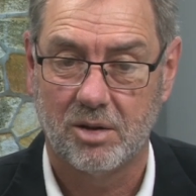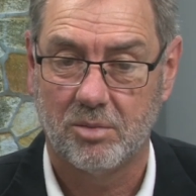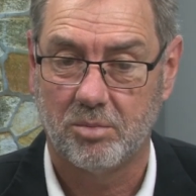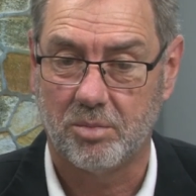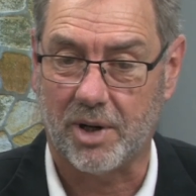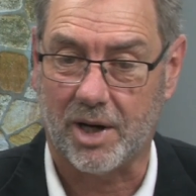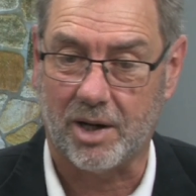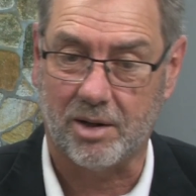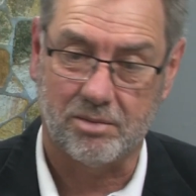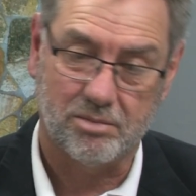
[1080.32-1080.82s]

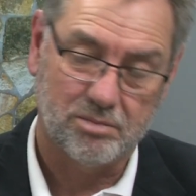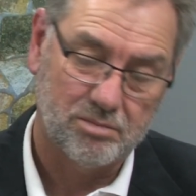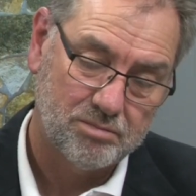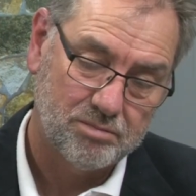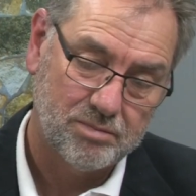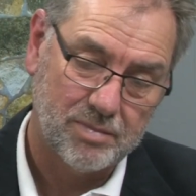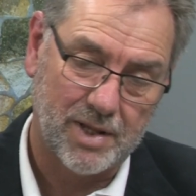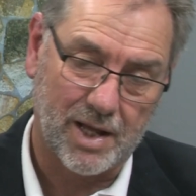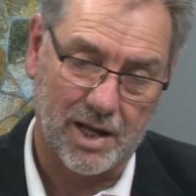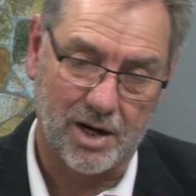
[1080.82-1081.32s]
but
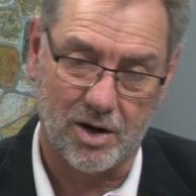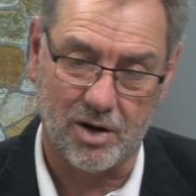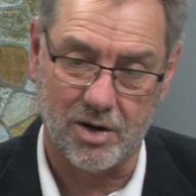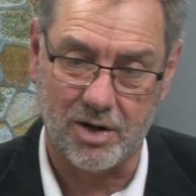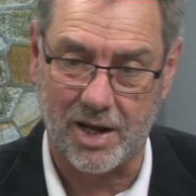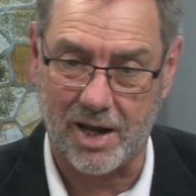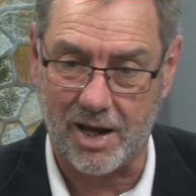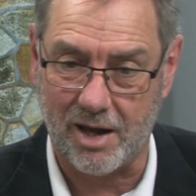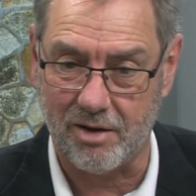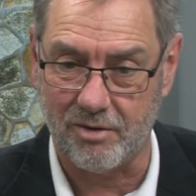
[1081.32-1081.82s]
they
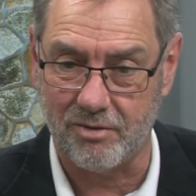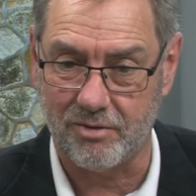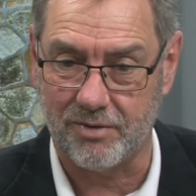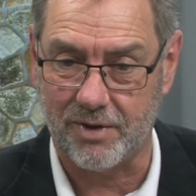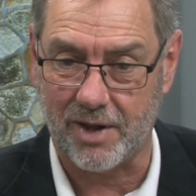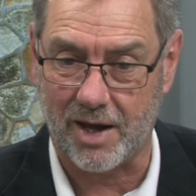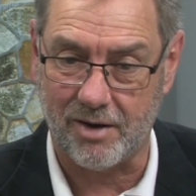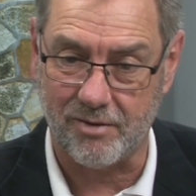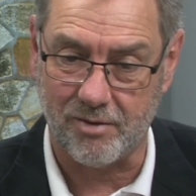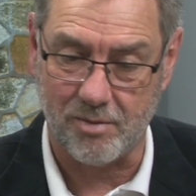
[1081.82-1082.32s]
have
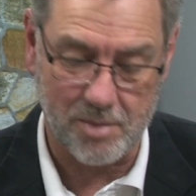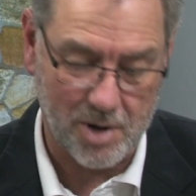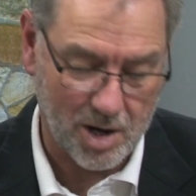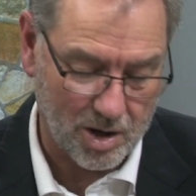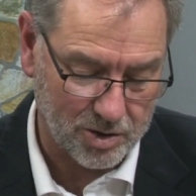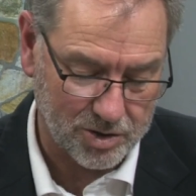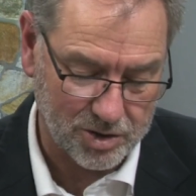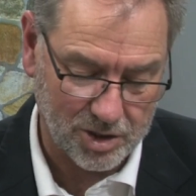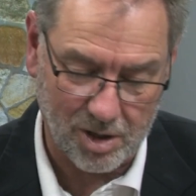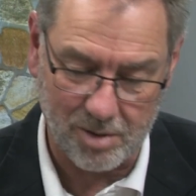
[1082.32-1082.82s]
a
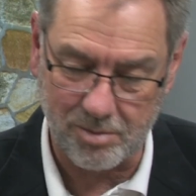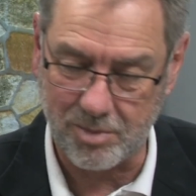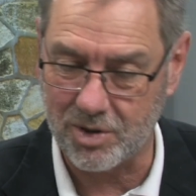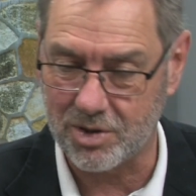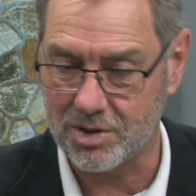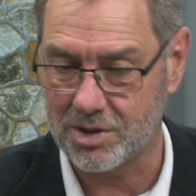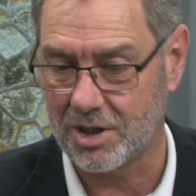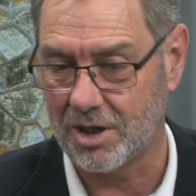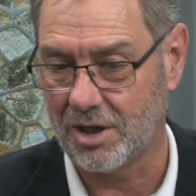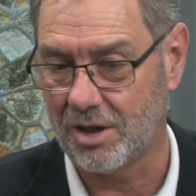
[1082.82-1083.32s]
maritime
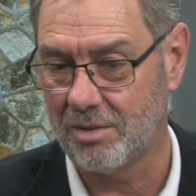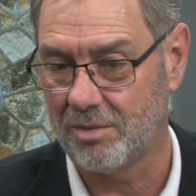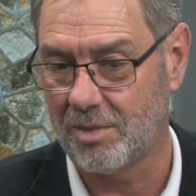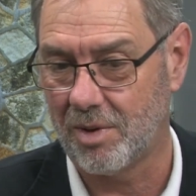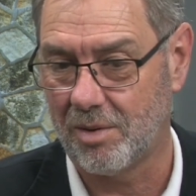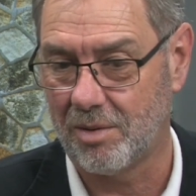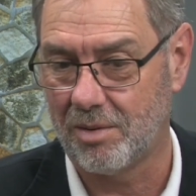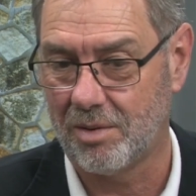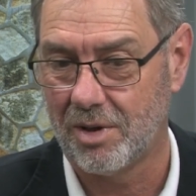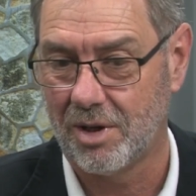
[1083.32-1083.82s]
museum,
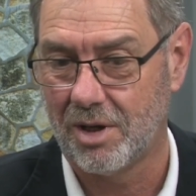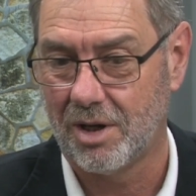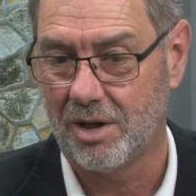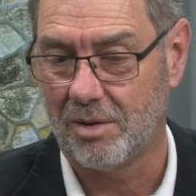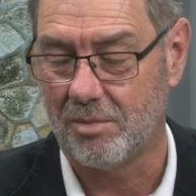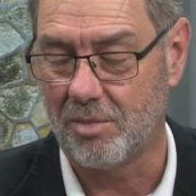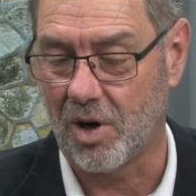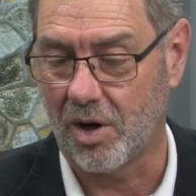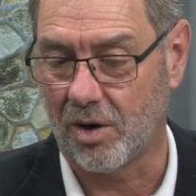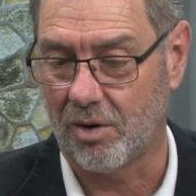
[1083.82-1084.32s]
a
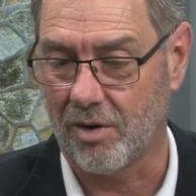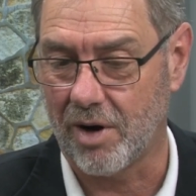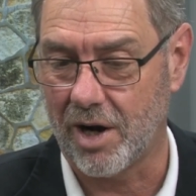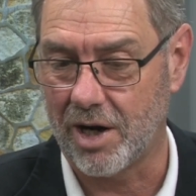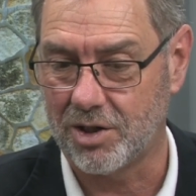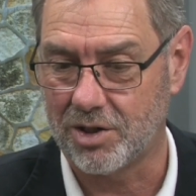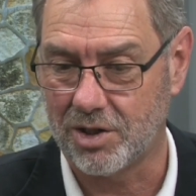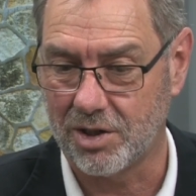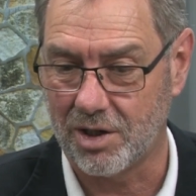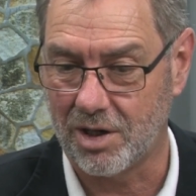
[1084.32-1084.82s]

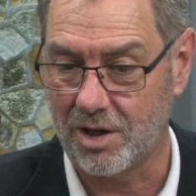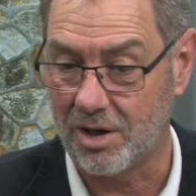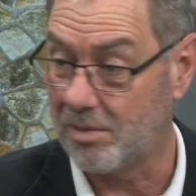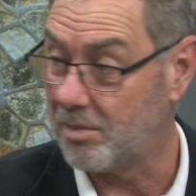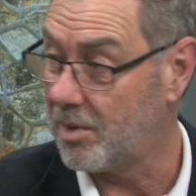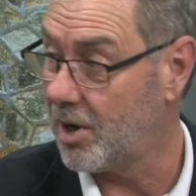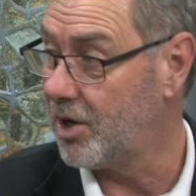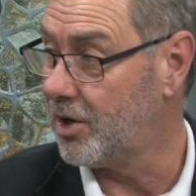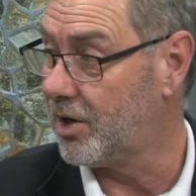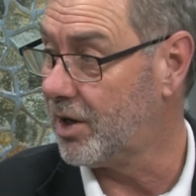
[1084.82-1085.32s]
migration and a
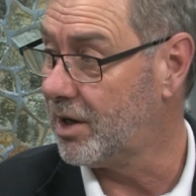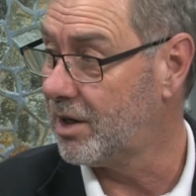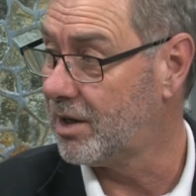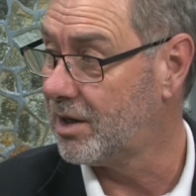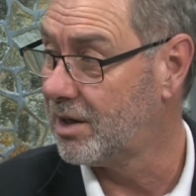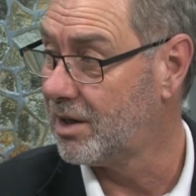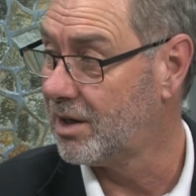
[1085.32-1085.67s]
motor,